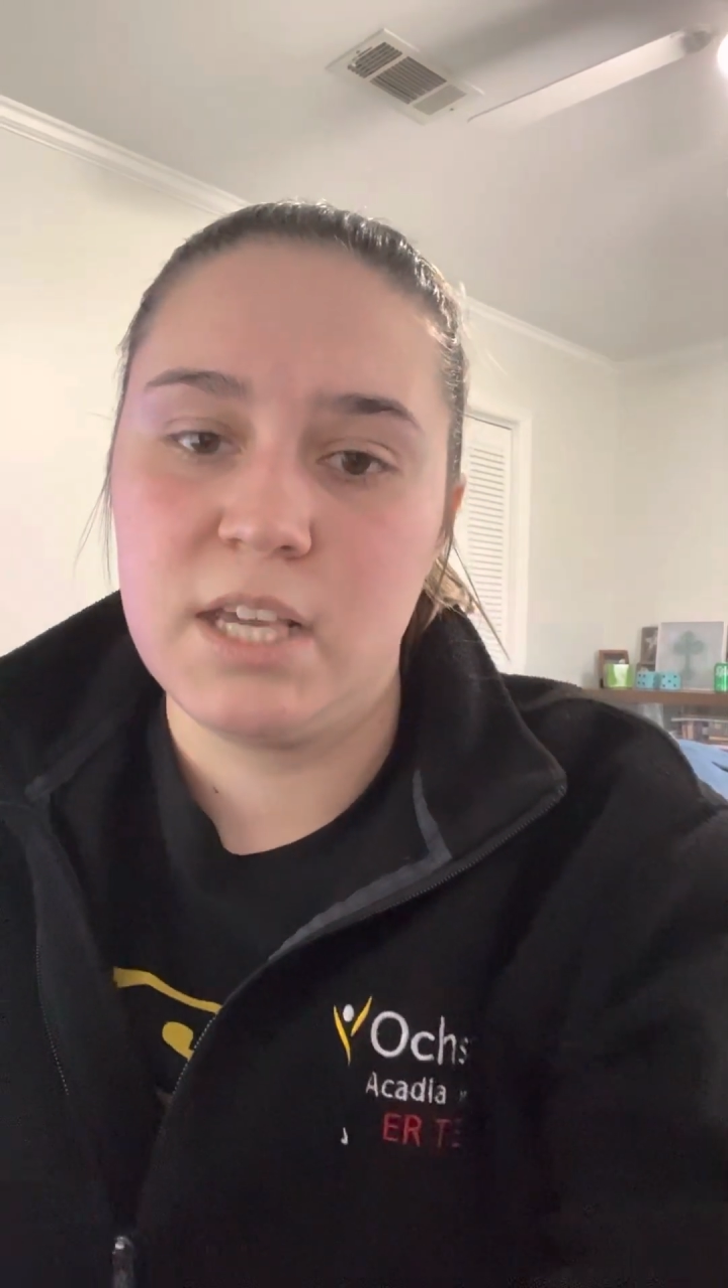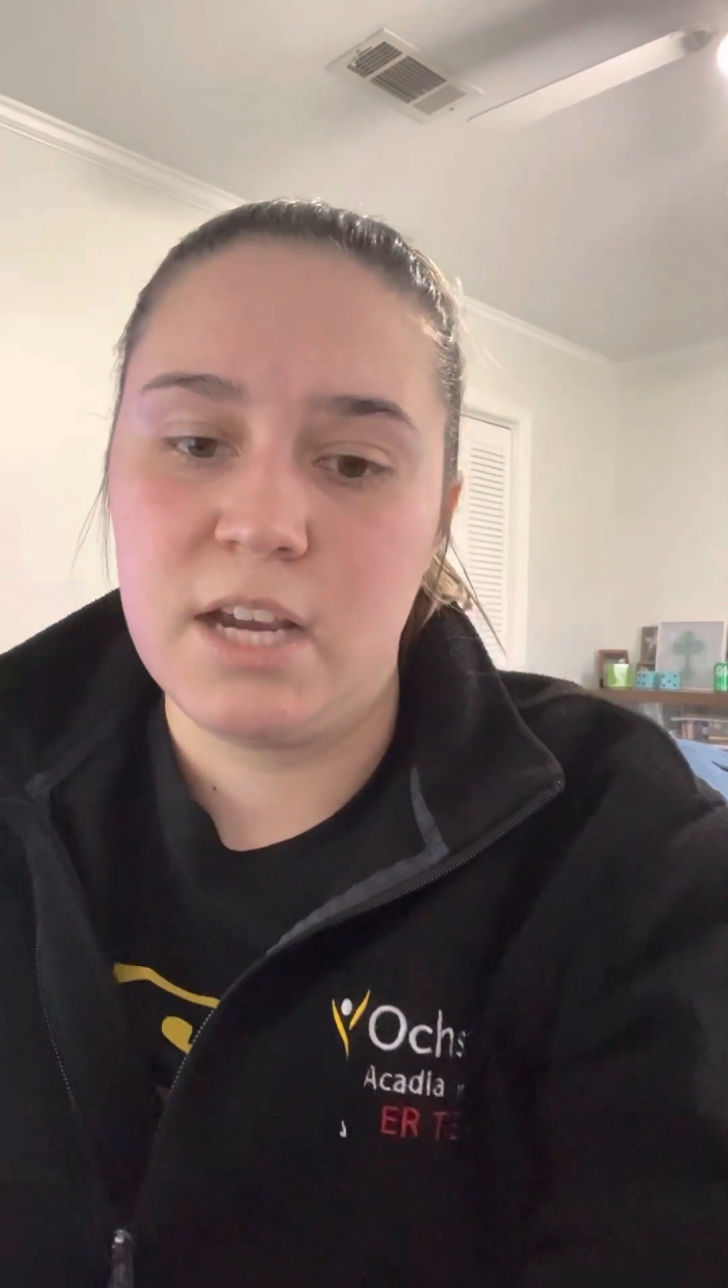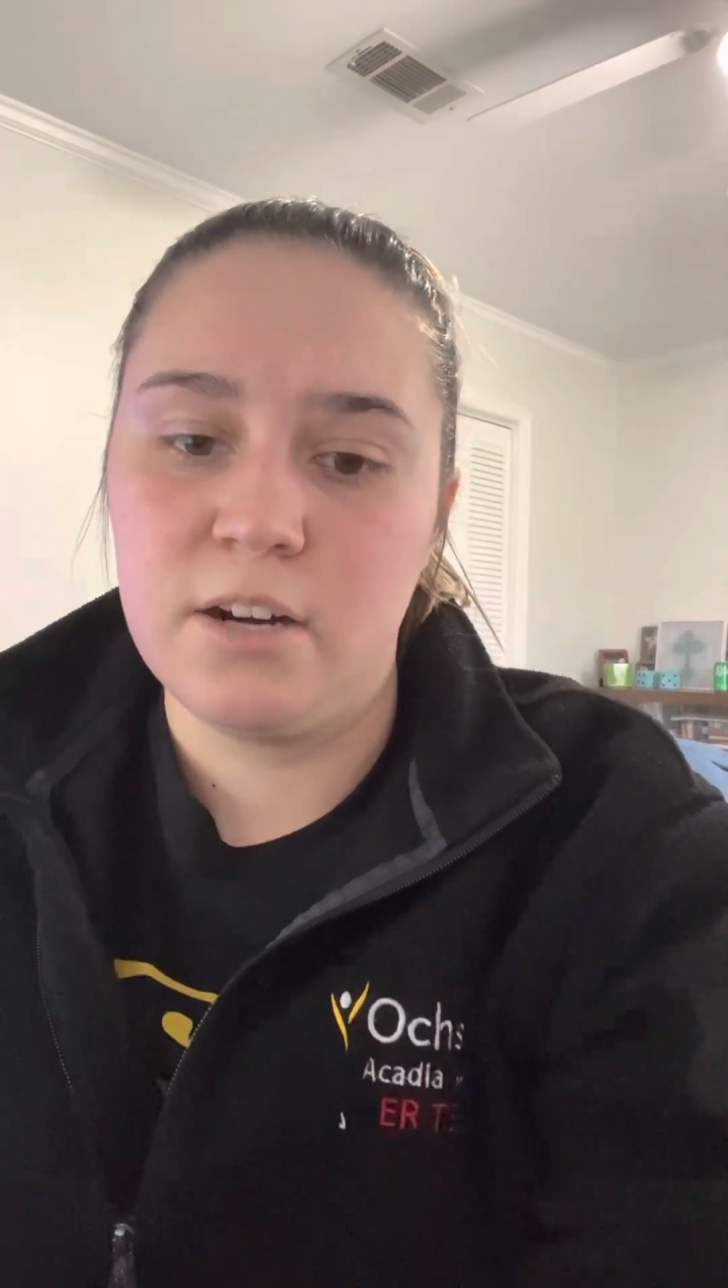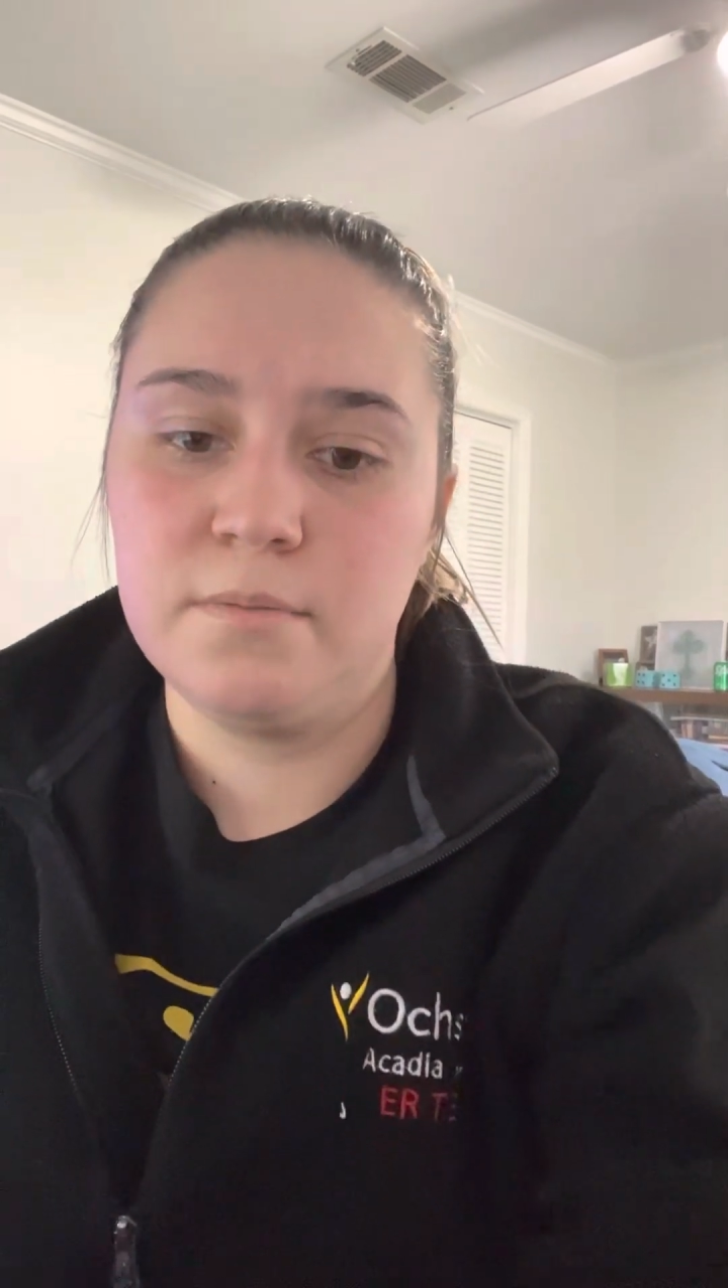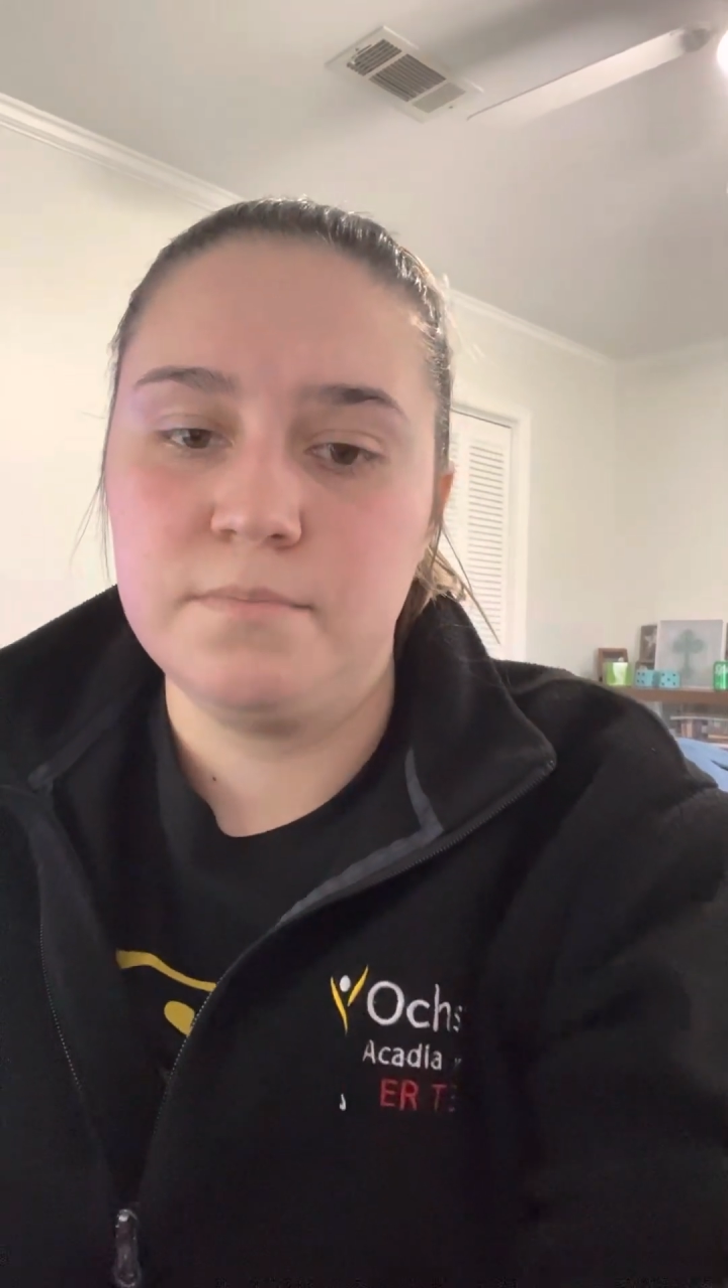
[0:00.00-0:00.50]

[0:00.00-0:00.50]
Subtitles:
care.